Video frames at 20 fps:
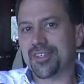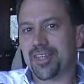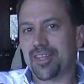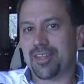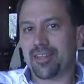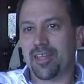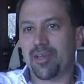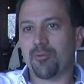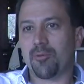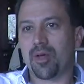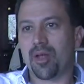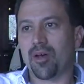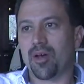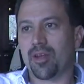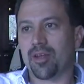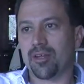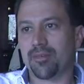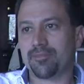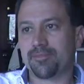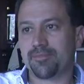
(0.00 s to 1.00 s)
said that we ought
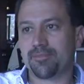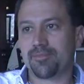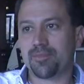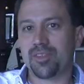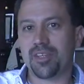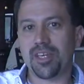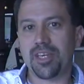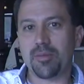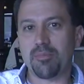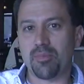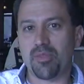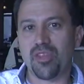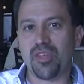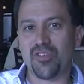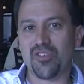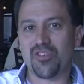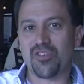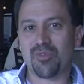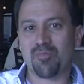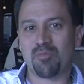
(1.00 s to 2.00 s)
to keep
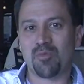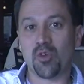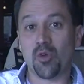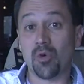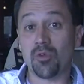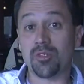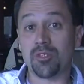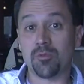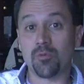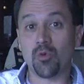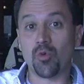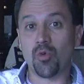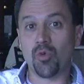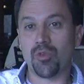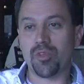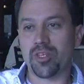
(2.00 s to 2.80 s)
this golden rule,